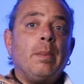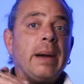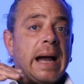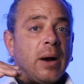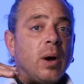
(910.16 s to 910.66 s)

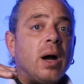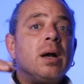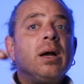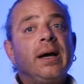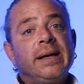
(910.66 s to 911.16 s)
power
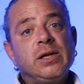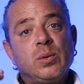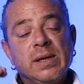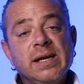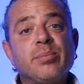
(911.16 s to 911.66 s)
and
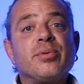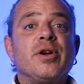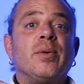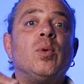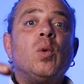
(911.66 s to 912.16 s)

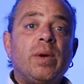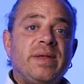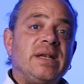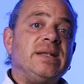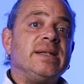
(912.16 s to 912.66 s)
equilibrium
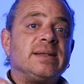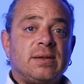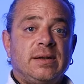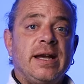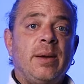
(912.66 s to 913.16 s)
within this
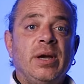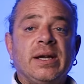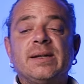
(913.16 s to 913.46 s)
dynamic